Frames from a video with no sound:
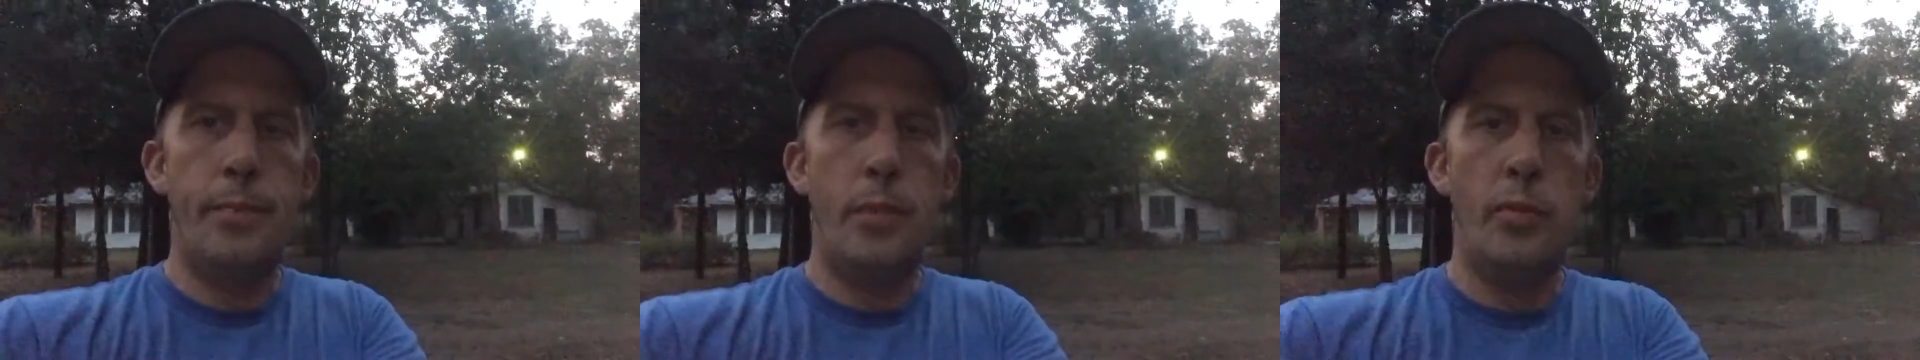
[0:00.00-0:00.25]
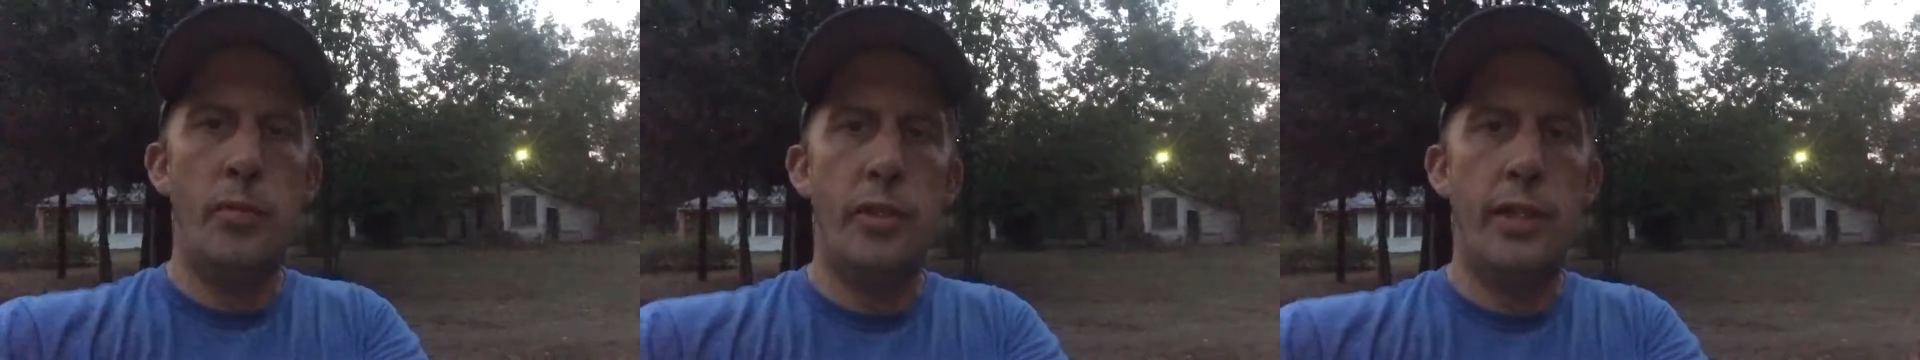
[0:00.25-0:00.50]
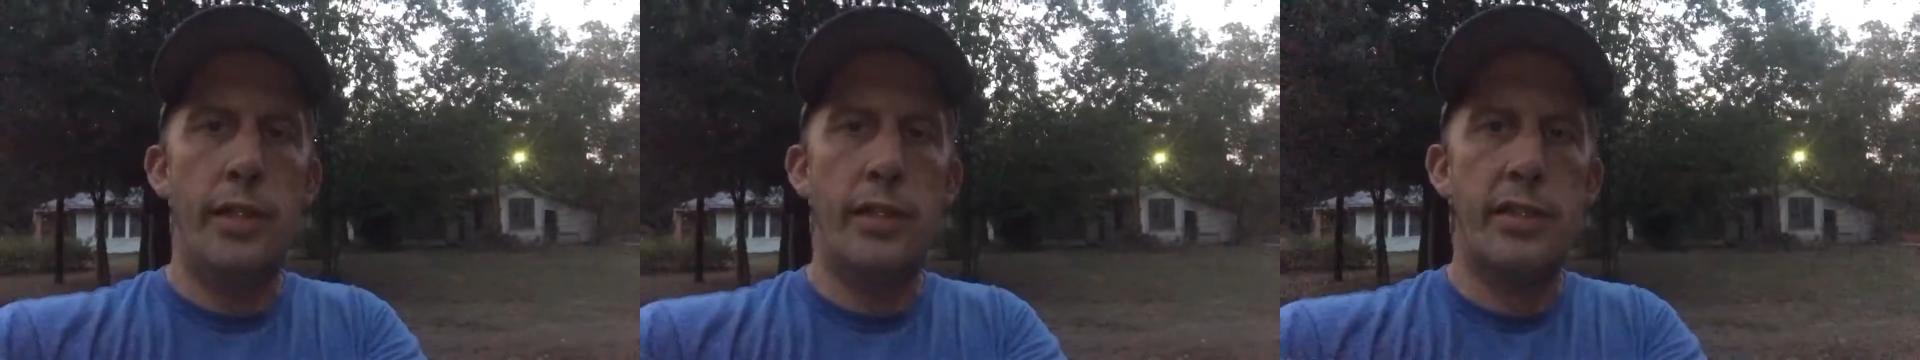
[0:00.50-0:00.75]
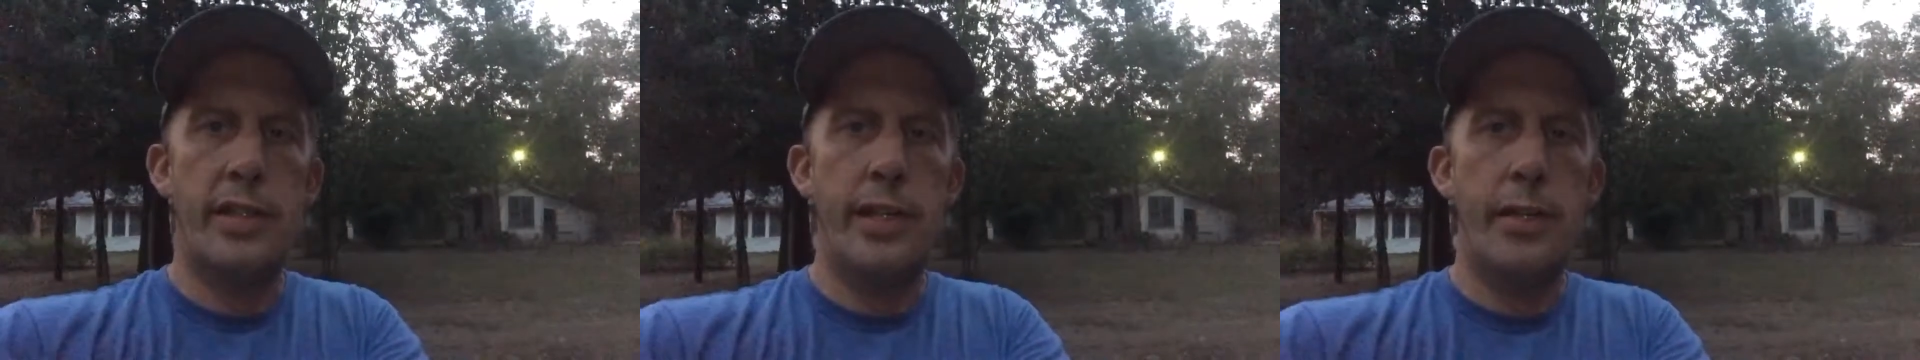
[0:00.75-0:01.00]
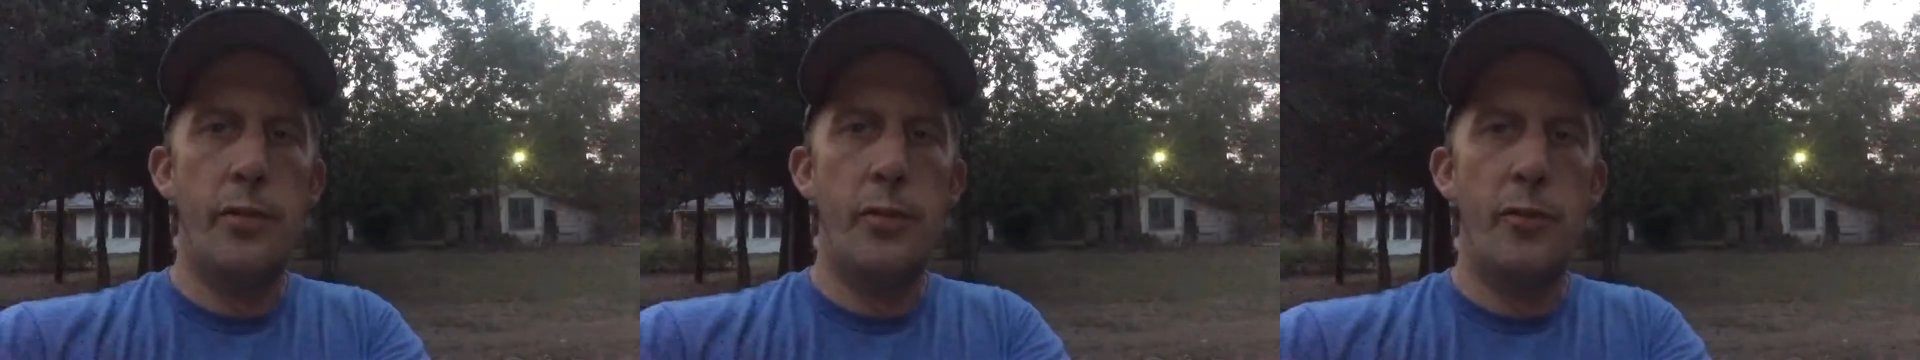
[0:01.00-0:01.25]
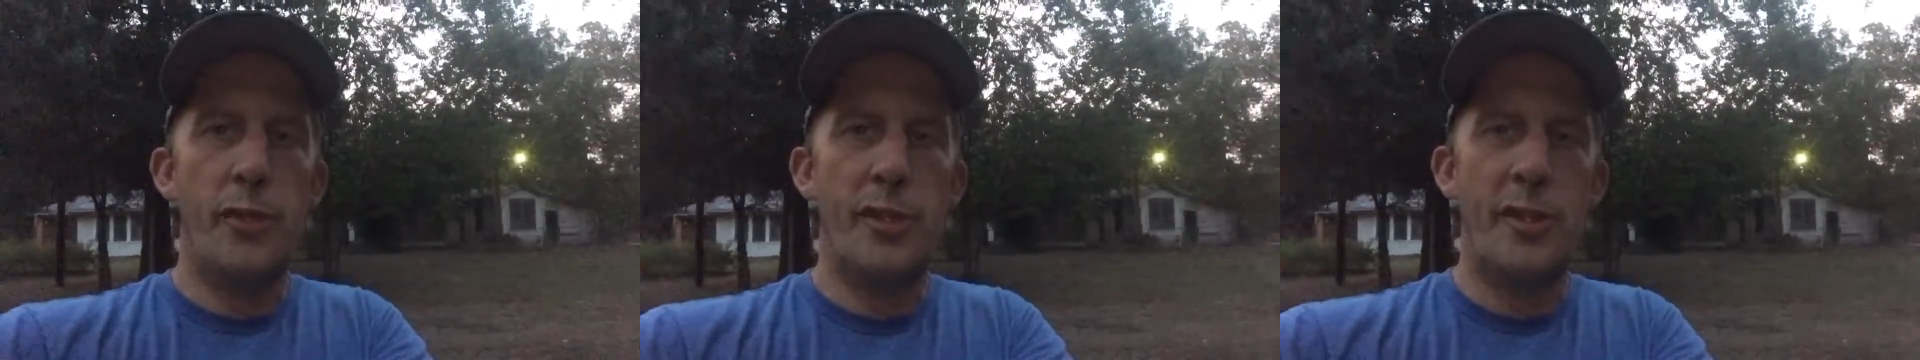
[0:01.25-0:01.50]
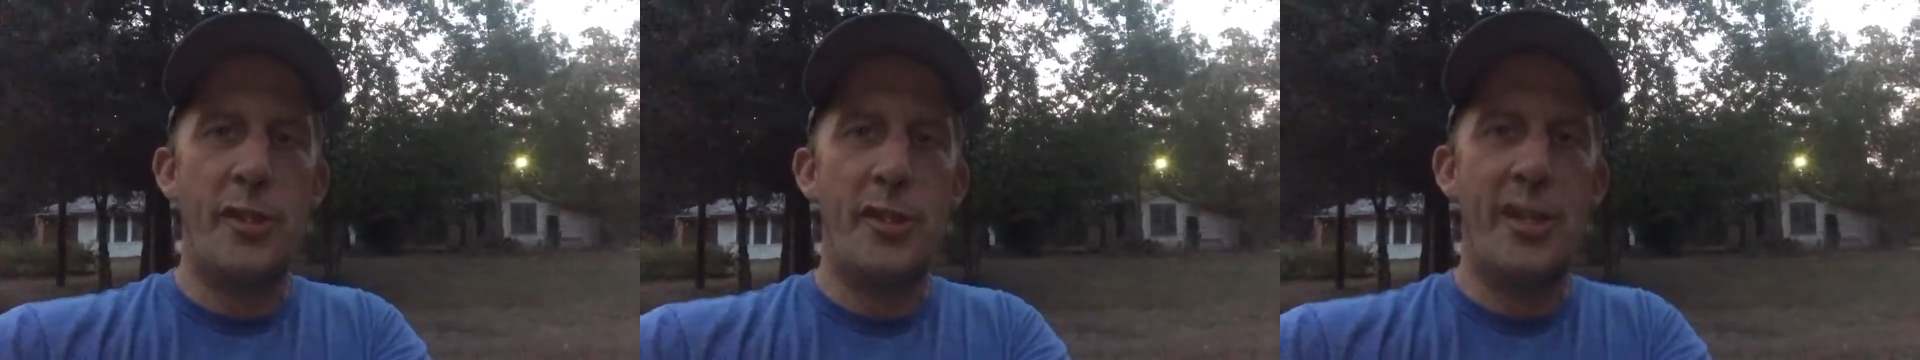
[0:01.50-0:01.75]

Beautiful day in the South. You're officially the